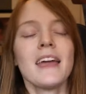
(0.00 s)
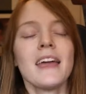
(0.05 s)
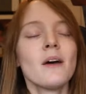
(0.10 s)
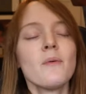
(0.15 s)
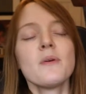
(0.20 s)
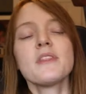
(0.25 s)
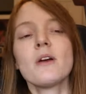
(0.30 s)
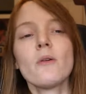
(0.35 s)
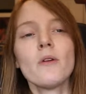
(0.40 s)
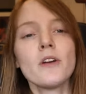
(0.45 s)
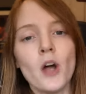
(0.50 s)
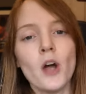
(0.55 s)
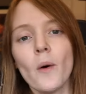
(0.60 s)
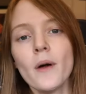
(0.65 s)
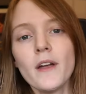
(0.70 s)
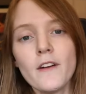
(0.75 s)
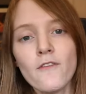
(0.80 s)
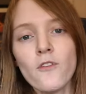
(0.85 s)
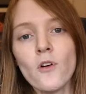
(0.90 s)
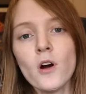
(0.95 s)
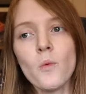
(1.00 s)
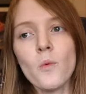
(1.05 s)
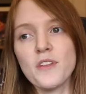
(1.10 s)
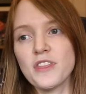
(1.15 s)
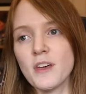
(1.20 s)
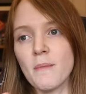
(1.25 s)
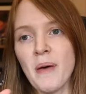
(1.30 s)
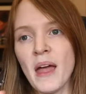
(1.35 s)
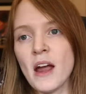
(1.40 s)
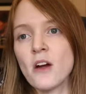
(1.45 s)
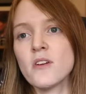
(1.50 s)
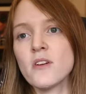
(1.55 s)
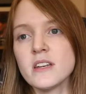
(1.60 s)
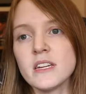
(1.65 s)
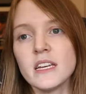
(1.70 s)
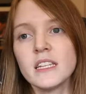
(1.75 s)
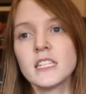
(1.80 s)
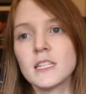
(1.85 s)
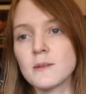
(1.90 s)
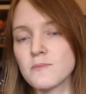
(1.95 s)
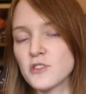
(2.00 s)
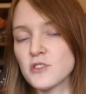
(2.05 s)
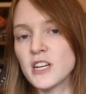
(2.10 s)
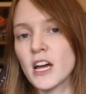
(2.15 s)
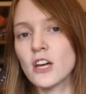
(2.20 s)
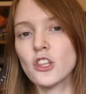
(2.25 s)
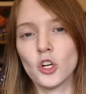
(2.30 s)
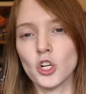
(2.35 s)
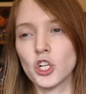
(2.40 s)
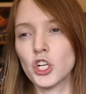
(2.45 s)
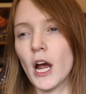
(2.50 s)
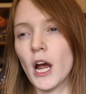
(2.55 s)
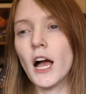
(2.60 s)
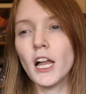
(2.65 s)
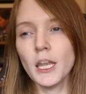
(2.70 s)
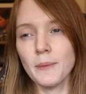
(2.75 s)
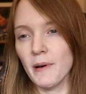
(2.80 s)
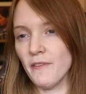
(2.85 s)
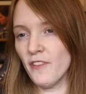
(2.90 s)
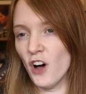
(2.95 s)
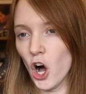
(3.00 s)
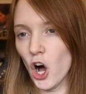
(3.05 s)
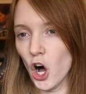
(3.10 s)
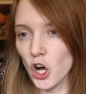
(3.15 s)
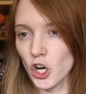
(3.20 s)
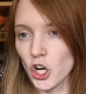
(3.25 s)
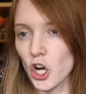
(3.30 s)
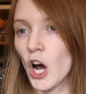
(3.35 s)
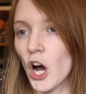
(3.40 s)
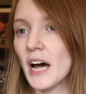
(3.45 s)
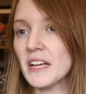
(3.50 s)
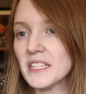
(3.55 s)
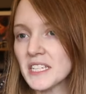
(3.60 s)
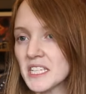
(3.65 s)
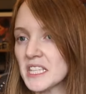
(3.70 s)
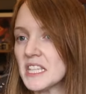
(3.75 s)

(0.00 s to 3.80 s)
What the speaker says: I get what they were going for with the parent needs to protect their child above all costs